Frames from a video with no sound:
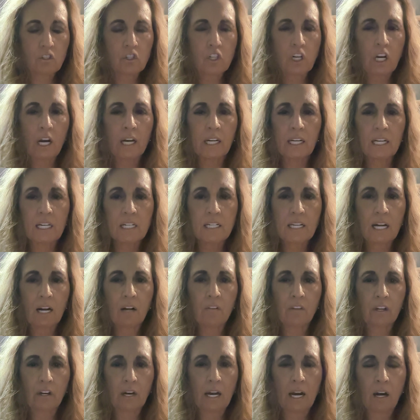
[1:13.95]
chugging
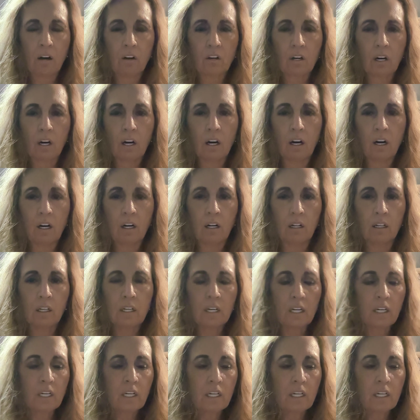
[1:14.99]
down their alcohol,